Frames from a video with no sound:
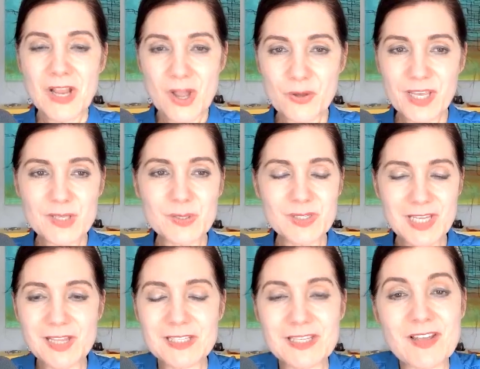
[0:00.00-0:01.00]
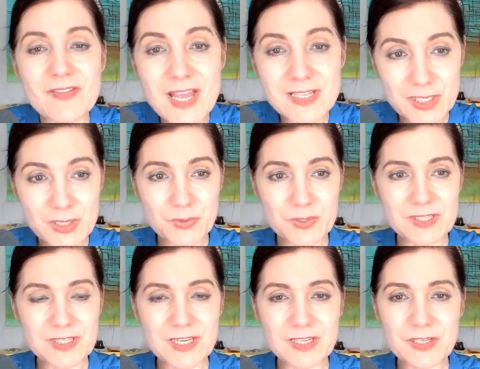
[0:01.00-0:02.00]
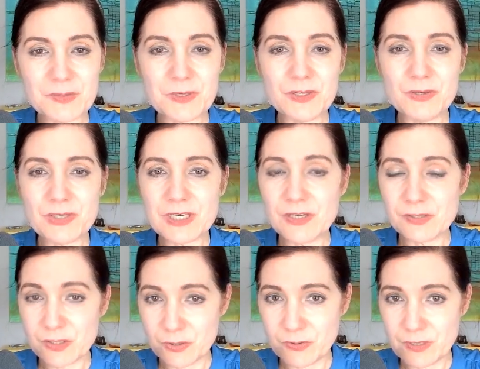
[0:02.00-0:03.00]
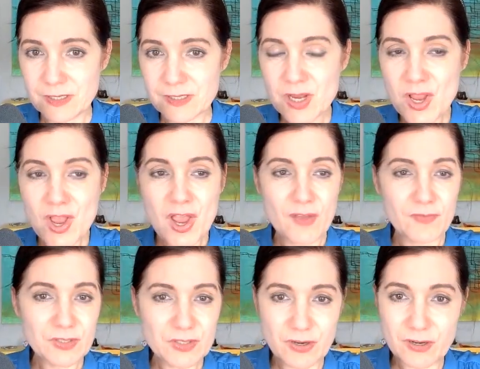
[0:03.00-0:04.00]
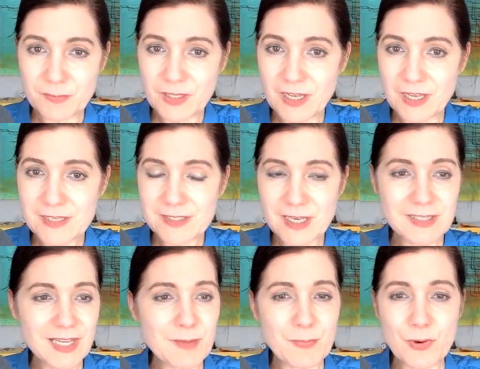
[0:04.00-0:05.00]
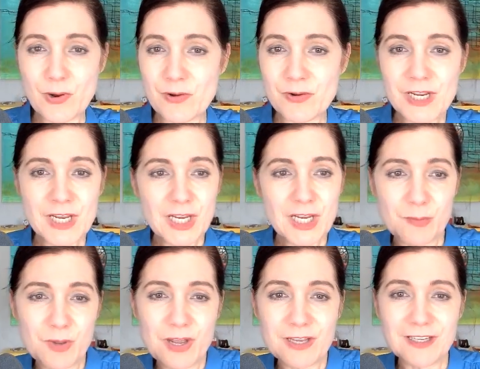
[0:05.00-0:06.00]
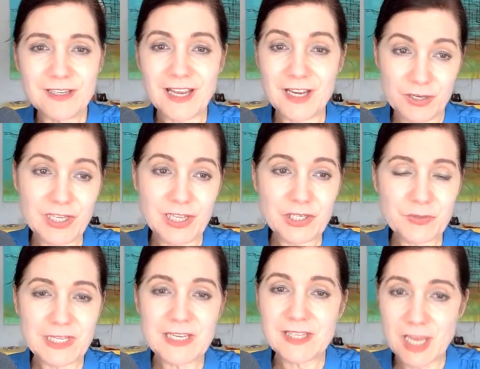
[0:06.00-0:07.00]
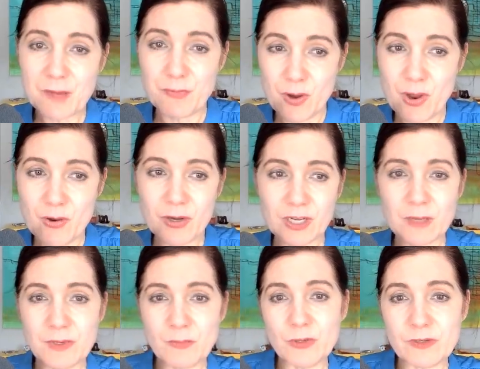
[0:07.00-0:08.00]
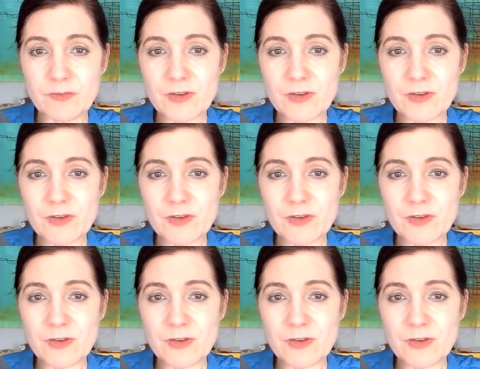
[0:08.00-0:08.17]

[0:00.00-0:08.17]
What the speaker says: Okay, so tell us now. That's interesting, because we usually hear stories of the startup guys, and it's, hey, bro, come on. And it literally is, hey, bro, come and work for